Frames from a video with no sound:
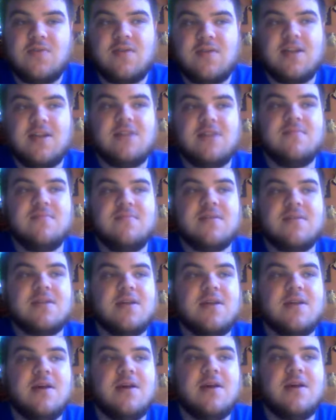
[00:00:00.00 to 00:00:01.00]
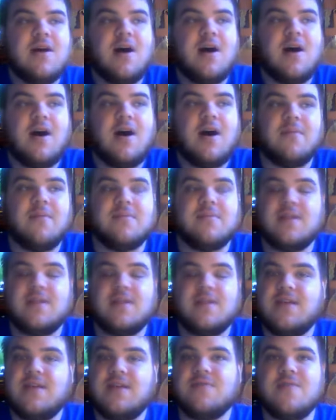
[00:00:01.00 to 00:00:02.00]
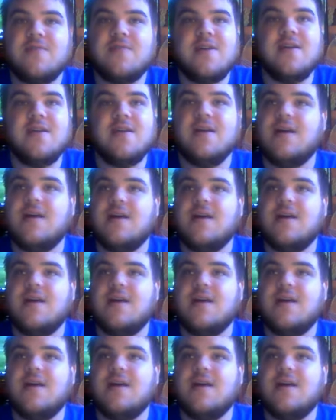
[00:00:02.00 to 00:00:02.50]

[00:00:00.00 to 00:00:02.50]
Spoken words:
teams. D3,